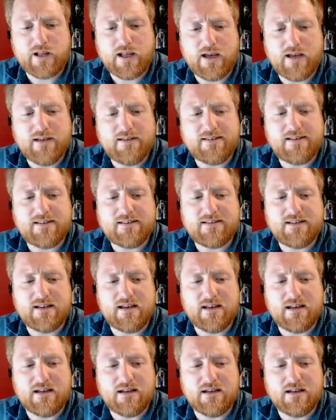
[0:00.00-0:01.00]
Is this
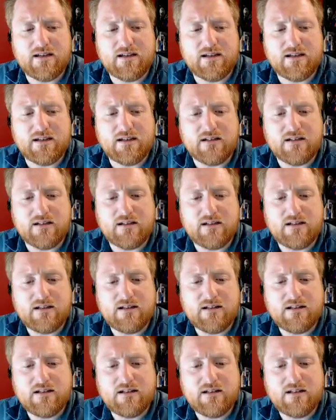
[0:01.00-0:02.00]
a...
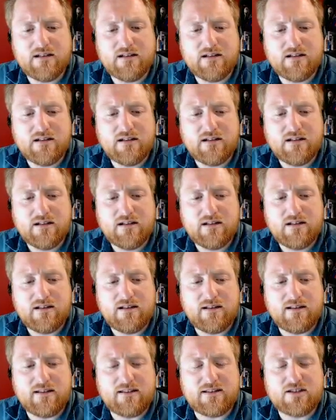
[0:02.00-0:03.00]

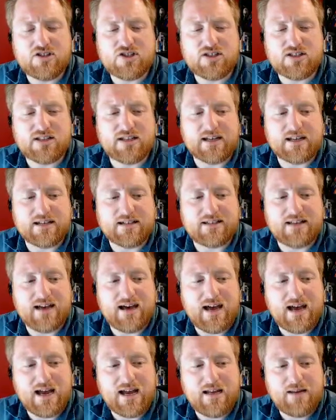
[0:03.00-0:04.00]
Is this just like a
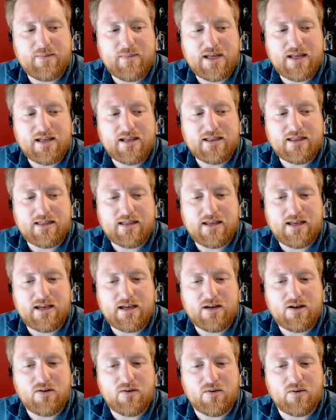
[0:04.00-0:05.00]
timing thing,
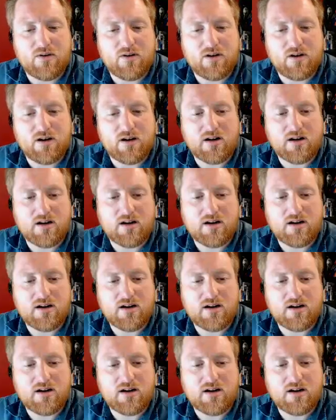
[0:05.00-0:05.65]
or...